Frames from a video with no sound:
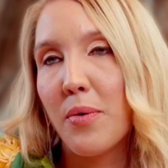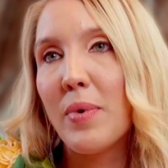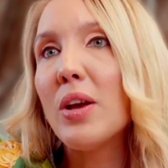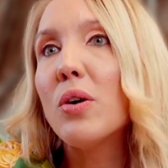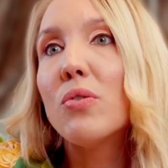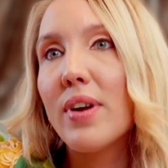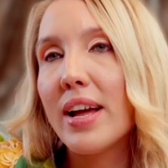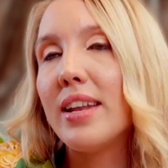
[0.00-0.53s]
We
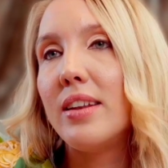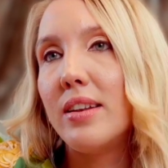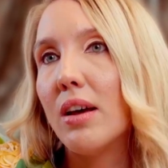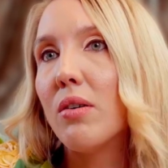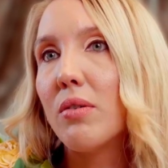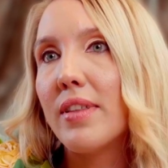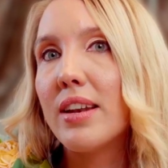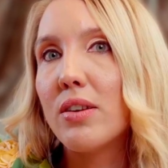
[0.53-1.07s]
already
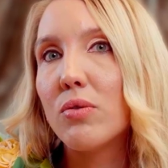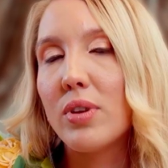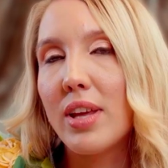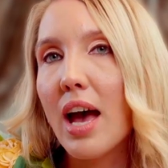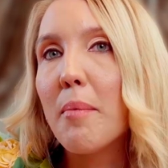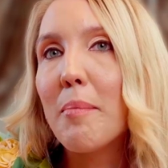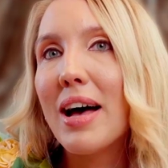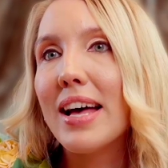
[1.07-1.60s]
know that
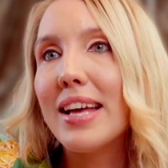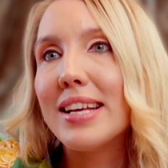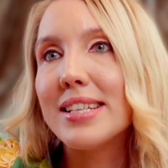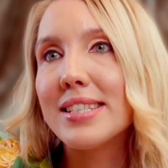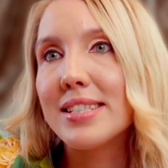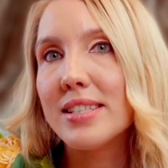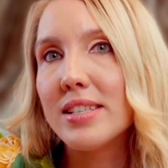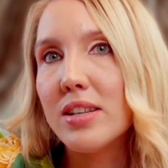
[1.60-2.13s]
Uyama
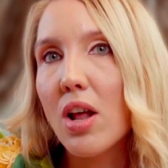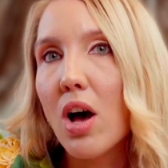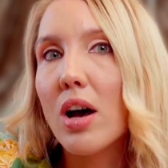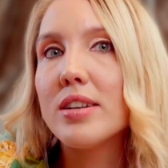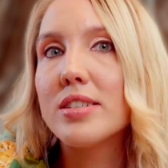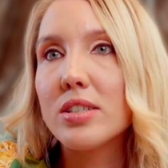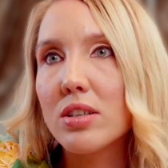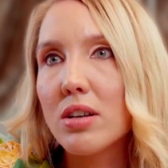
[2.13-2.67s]
is
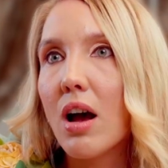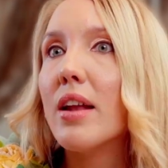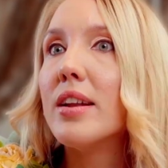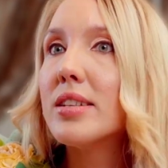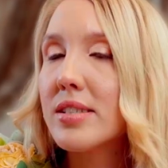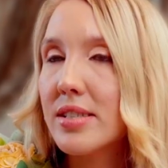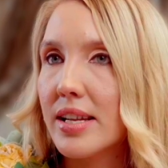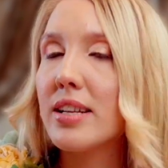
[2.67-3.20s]
not
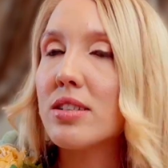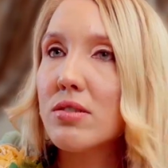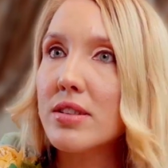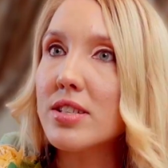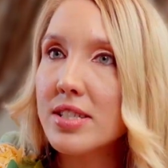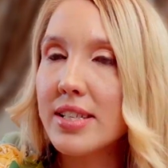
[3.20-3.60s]
gonna stick to the